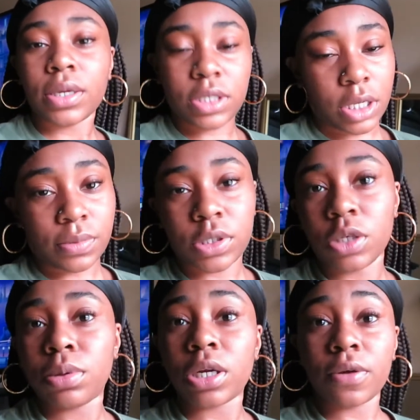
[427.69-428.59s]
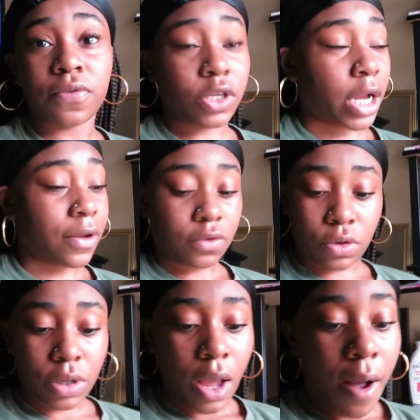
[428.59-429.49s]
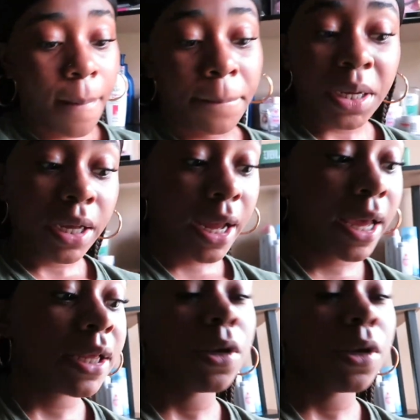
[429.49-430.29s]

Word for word: Yeah, so you plug it up for your iPhone. But I had to